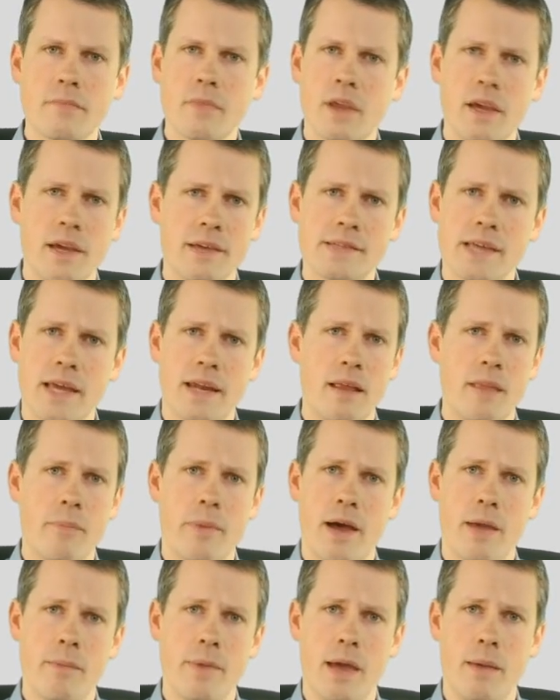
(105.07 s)
extended
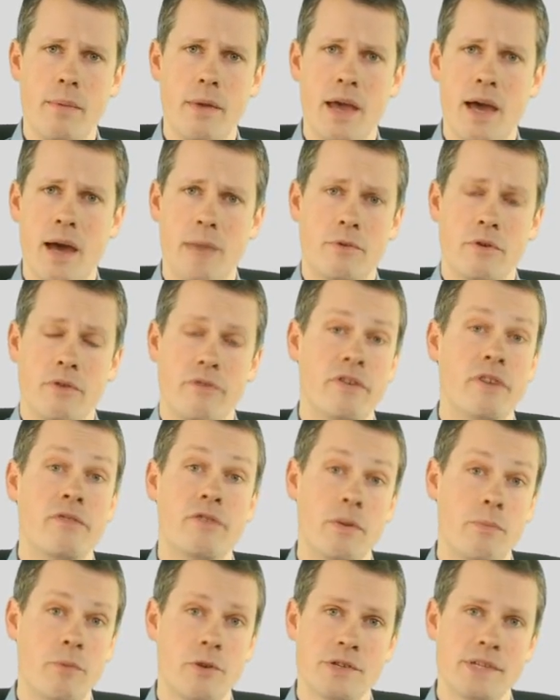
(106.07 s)
by maybe up to
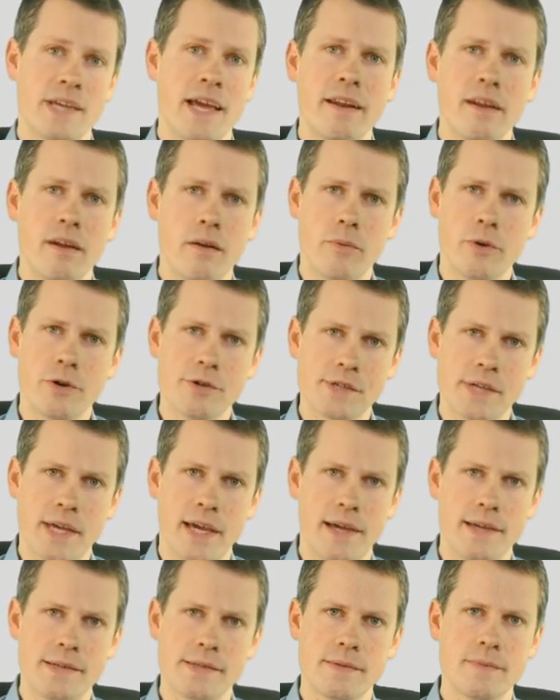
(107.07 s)
50% in the worst
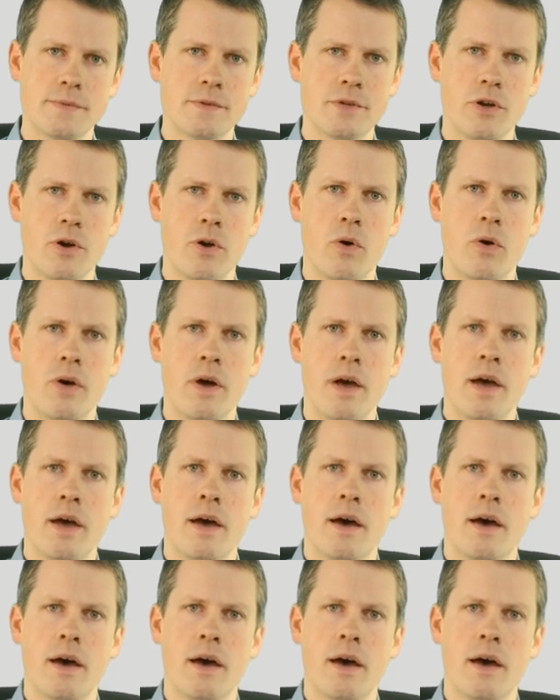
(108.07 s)
case. So